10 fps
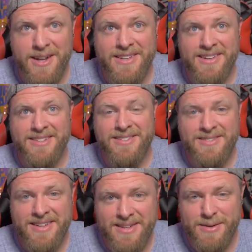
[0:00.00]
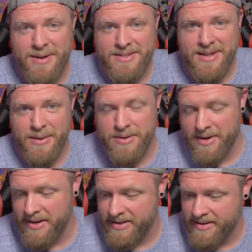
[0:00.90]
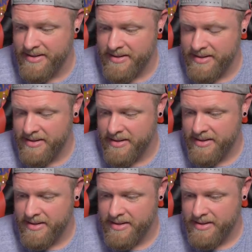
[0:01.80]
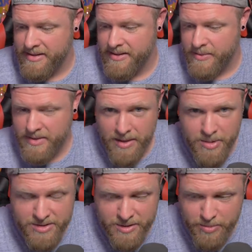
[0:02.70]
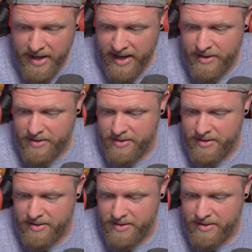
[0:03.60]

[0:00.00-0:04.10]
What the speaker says: on it. That's interesting. I wonder how much they're paying